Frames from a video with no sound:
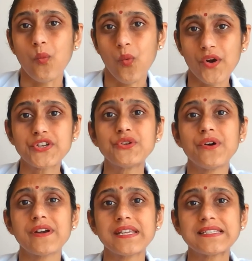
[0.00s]
what
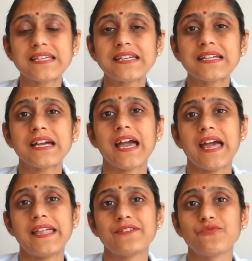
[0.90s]
you are eating
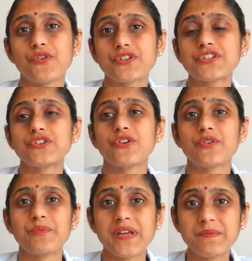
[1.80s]
and what
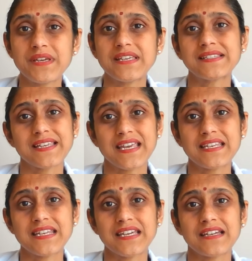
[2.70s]
your baby is
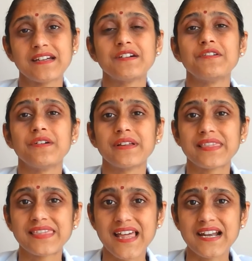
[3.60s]
eating.
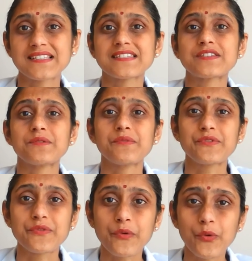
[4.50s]
That's the
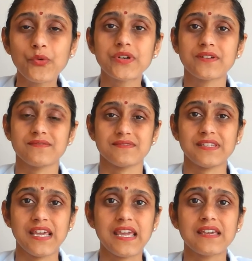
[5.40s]
root
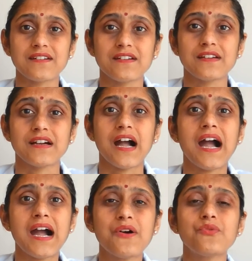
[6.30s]
thing,
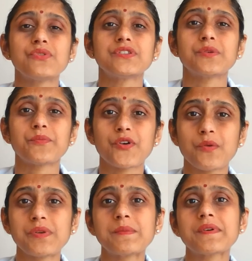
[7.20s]
how the
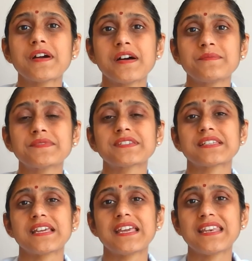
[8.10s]
problem
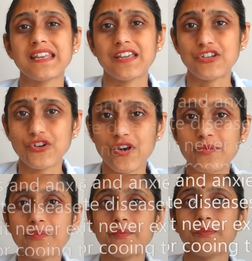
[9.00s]
comes in your